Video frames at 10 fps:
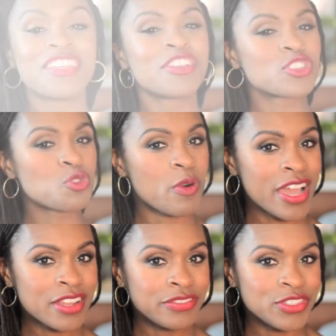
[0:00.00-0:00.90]
There's
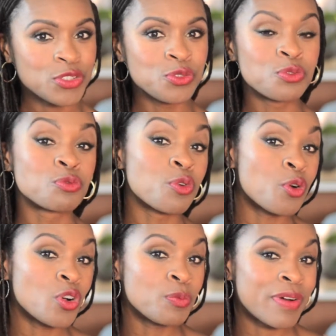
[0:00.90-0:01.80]
quite a few
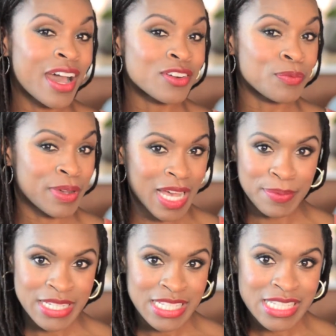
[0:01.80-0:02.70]
role model
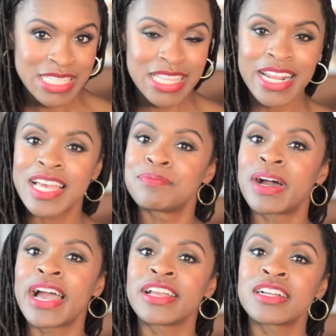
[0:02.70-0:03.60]
mamas that I
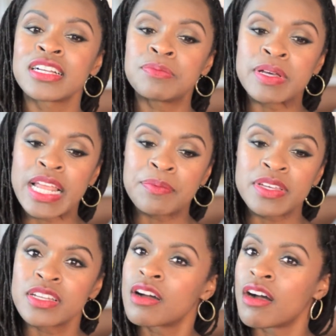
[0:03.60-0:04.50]
admire, but I'm
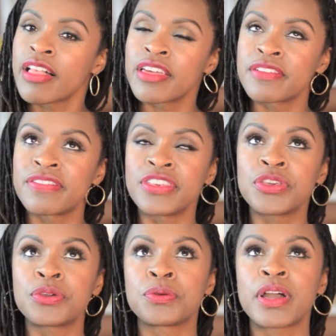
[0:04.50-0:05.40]
going to call out a
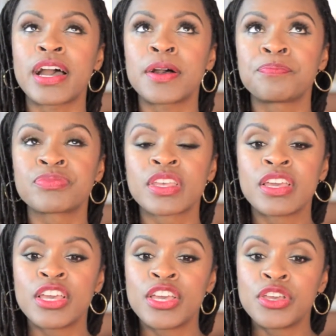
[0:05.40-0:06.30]
few.
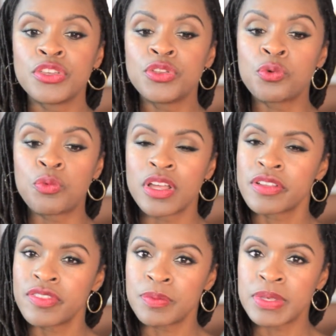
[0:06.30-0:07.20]
One
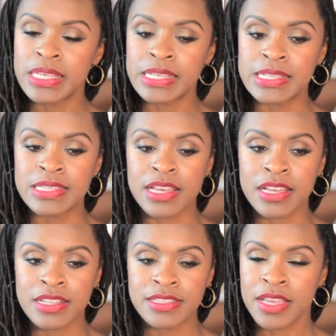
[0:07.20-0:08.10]
of them is
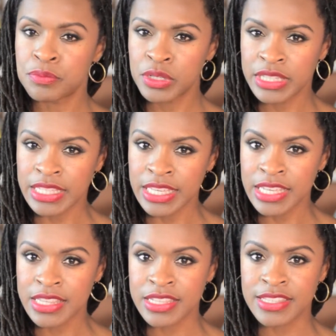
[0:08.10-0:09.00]
Deborah
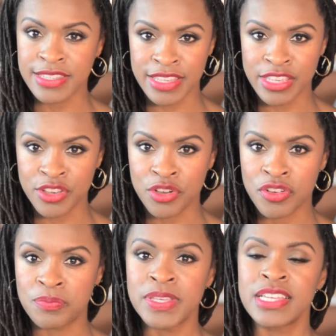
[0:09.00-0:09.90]
Lee, the CEO
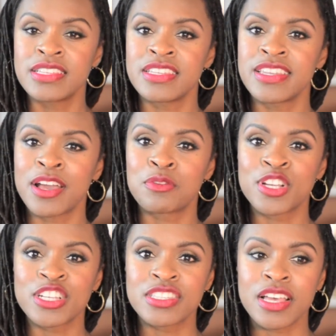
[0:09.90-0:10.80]
of BET
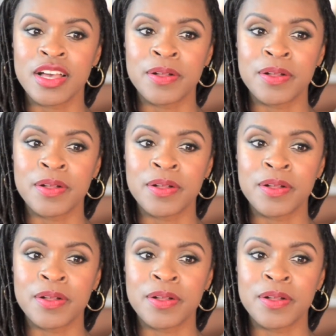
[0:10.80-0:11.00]
Networks.